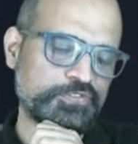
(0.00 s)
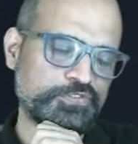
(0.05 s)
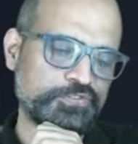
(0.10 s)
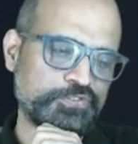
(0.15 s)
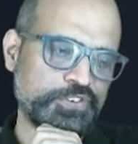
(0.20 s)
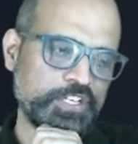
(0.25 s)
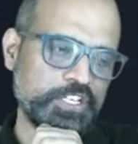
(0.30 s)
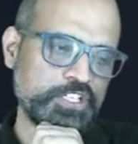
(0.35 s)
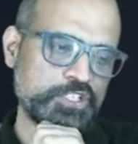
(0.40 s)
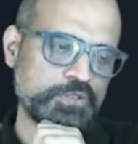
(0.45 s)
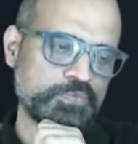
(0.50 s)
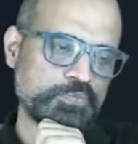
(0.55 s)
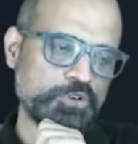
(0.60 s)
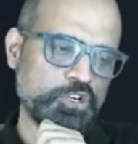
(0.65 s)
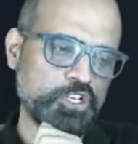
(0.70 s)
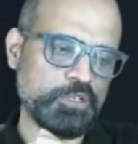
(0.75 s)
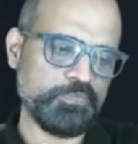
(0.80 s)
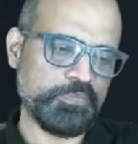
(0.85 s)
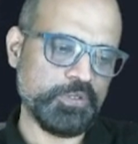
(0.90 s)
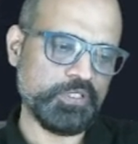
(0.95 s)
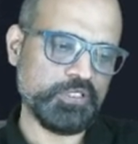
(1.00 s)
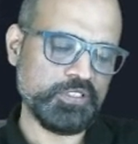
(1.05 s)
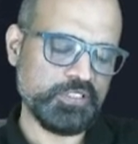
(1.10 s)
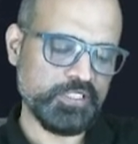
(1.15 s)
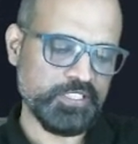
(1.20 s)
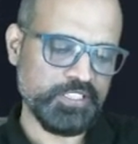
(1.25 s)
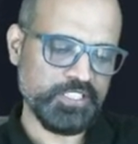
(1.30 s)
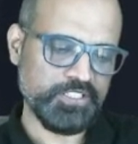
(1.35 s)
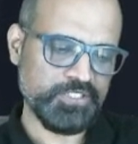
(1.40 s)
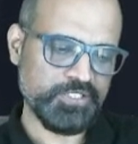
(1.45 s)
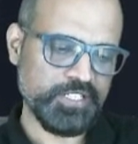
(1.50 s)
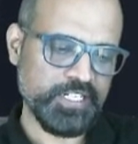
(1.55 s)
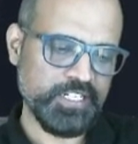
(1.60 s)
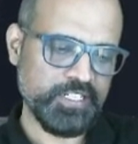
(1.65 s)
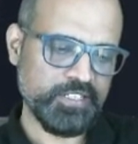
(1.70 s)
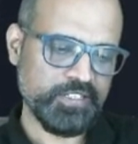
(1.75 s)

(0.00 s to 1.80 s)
very small percentage, right?